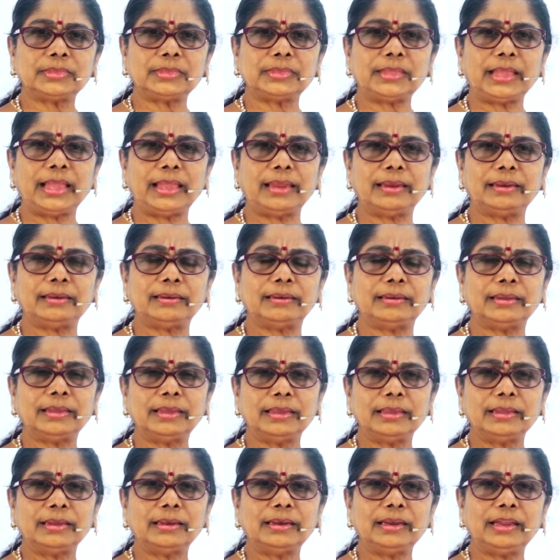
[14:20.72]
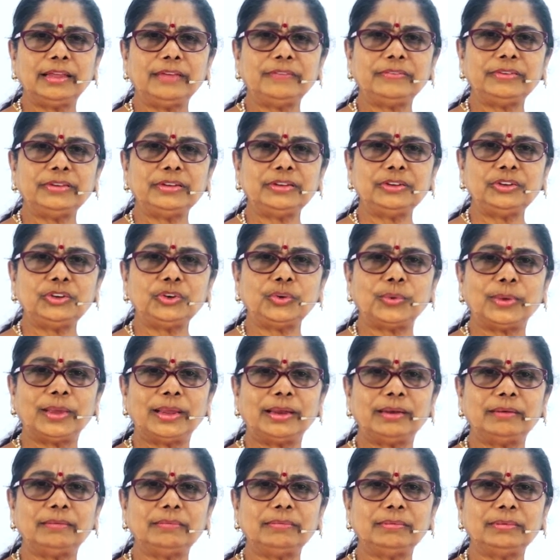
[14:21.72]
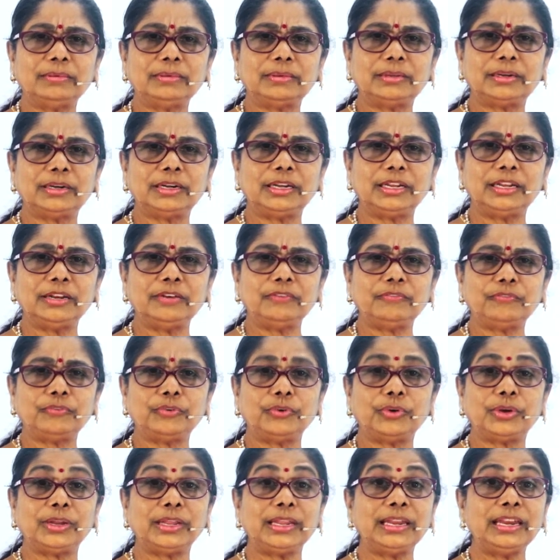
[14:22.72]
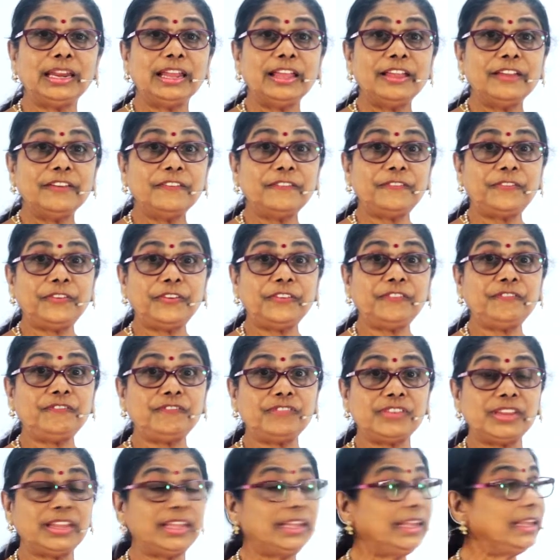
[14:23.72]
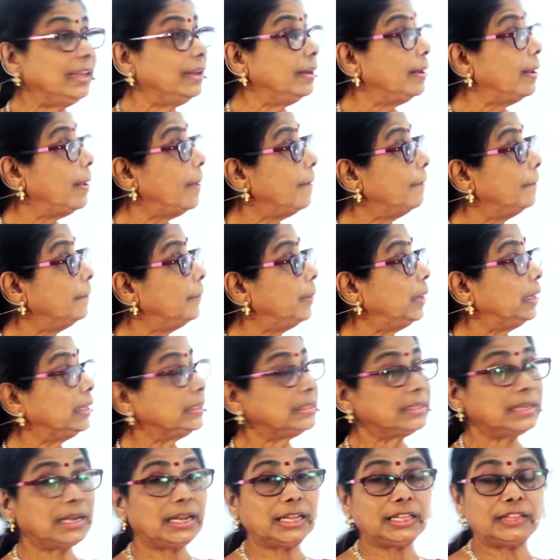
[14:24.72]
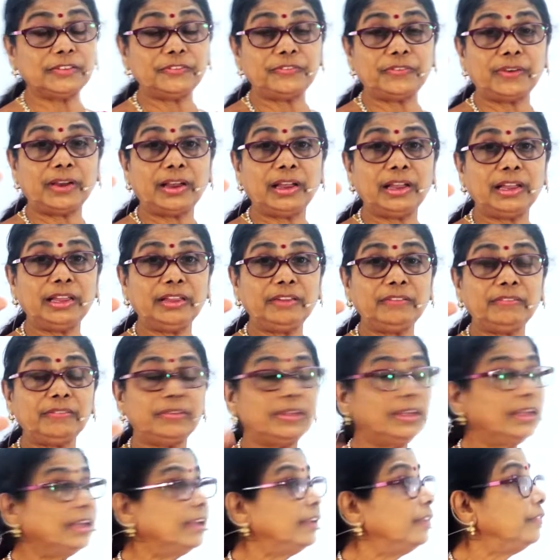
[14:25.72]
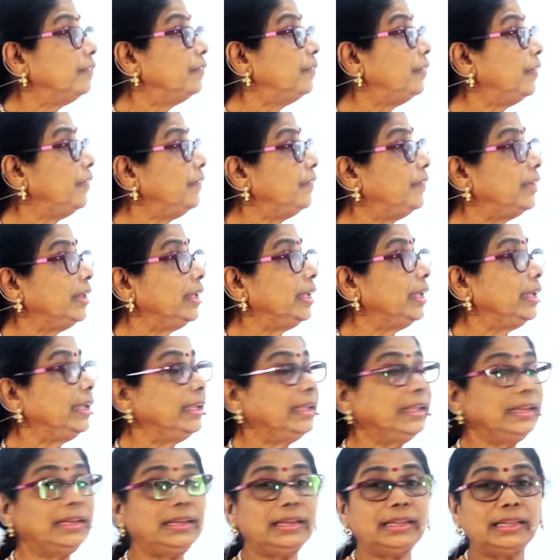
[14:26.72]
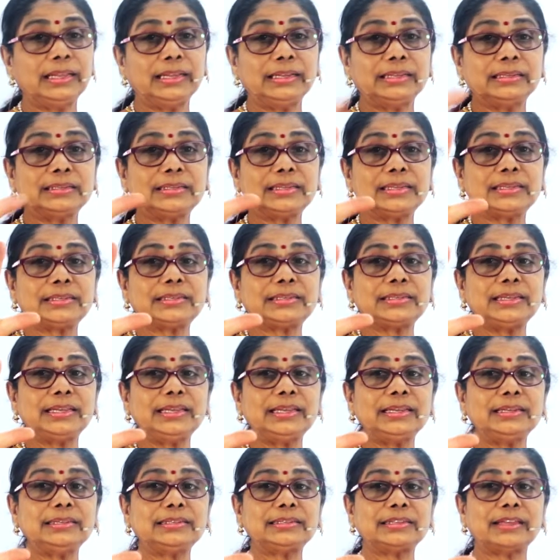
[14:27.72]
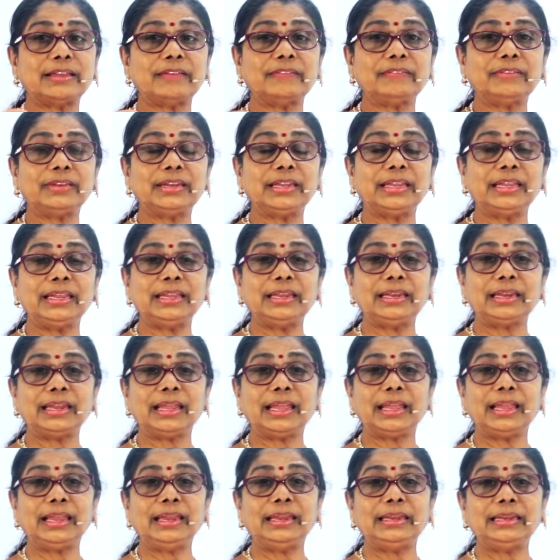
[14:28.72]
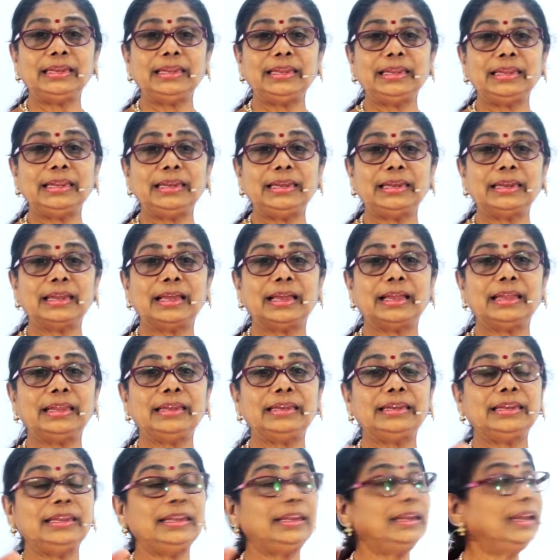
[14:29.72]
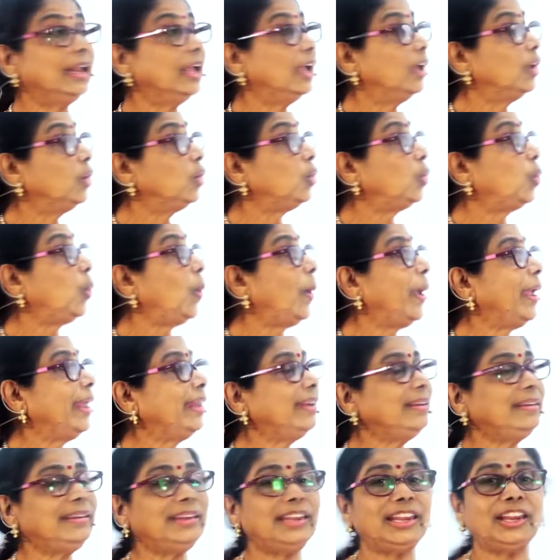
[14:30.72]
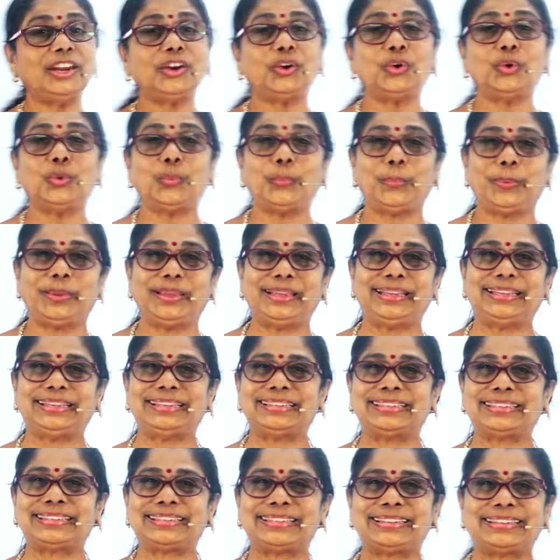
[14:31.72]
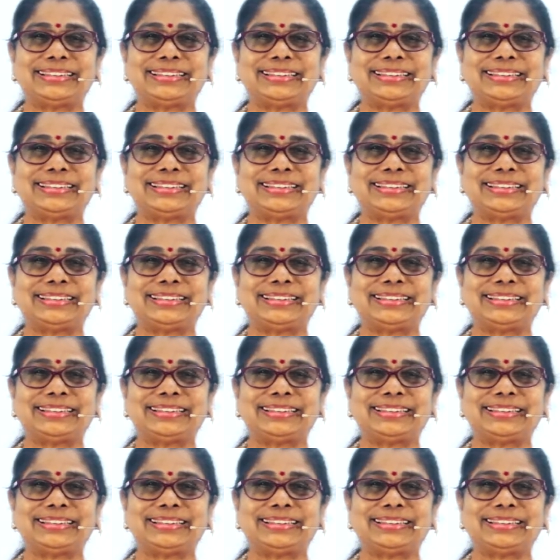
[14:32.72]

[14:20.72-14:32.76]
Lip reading: 10, 11, 12, 13, 14. 15 plus another 5, 15, 16, 17, 18, 19, 20 rupees.